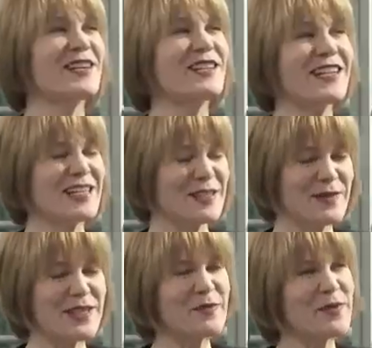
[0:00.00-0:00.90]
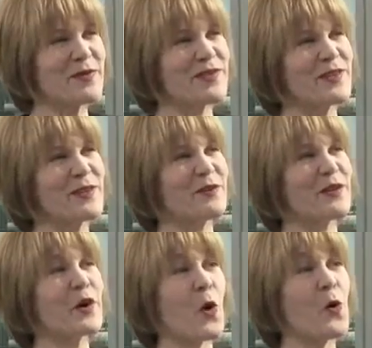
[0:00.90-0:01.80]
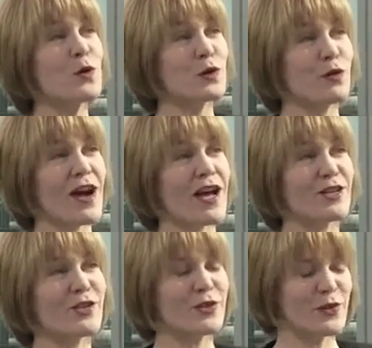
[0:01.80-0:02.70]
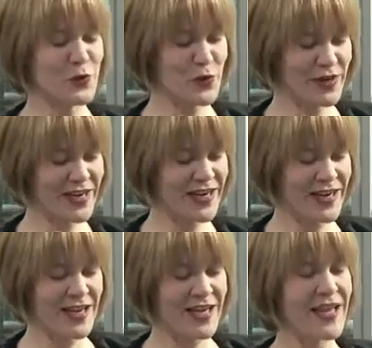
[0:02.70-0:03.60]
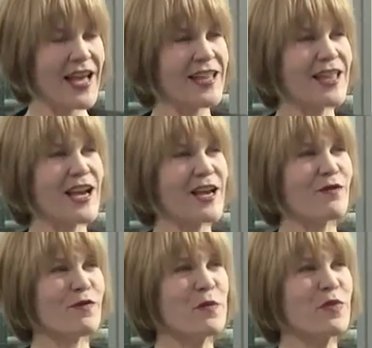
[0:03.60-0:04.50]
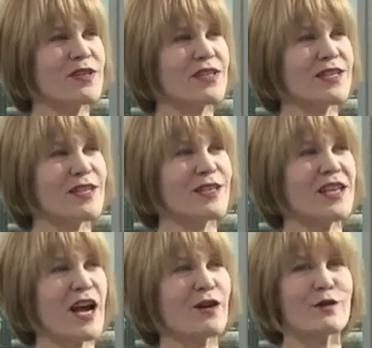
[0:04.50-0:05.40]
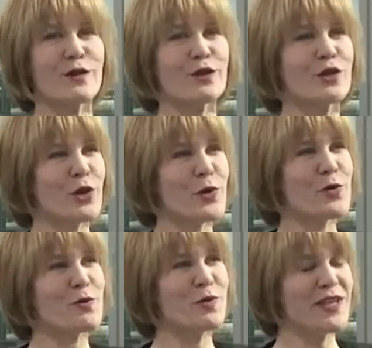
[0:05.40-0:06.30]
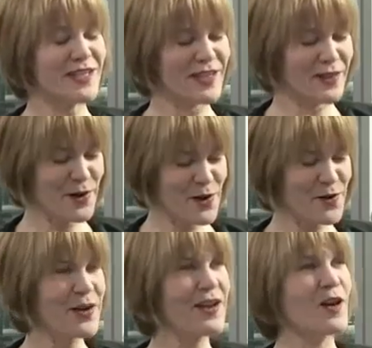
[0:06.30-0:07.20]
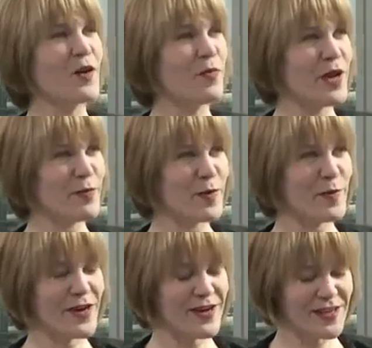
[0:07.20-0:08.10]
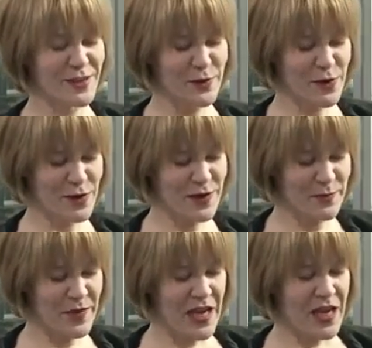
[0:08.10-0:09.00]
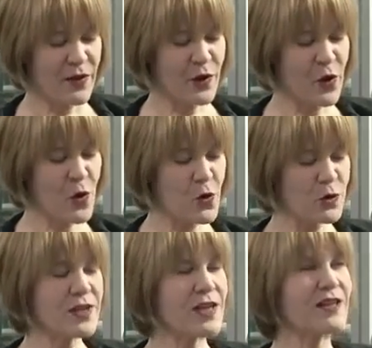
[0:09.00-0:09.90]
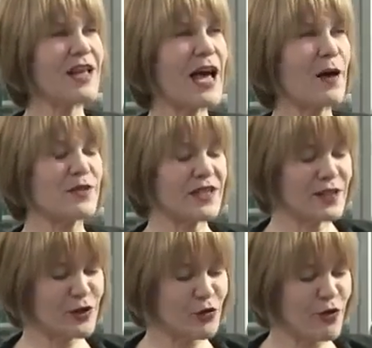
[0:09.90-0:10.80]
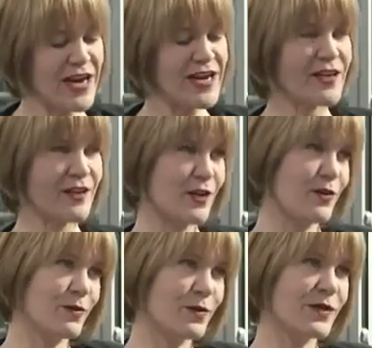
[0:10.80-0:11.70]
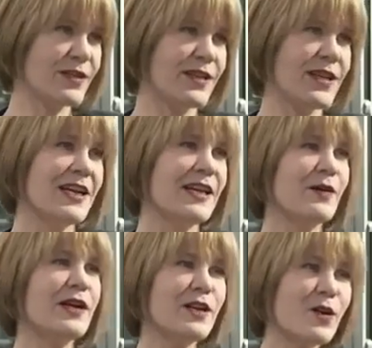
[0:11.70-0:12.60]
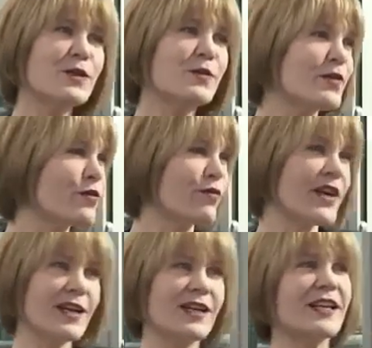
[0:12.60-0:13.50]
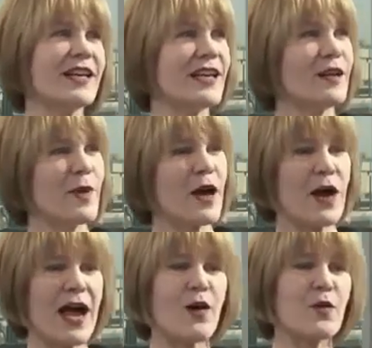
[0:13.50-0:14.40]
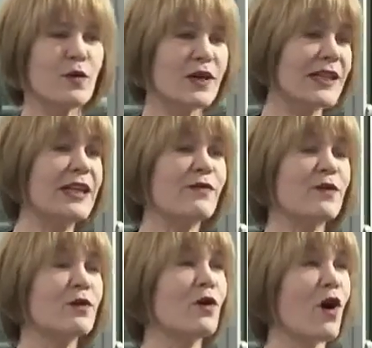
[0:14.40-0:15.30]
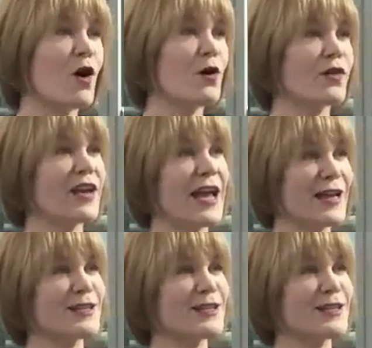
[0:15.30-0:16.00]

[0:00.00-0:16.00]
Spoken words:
Stalinism, let's move to the gold crash story. The headline from Business Insider's Joe Wiesenthal, a paper bug, as you call him, "The gold collapse is great news." Now, he notes with great glee about how gleeful all the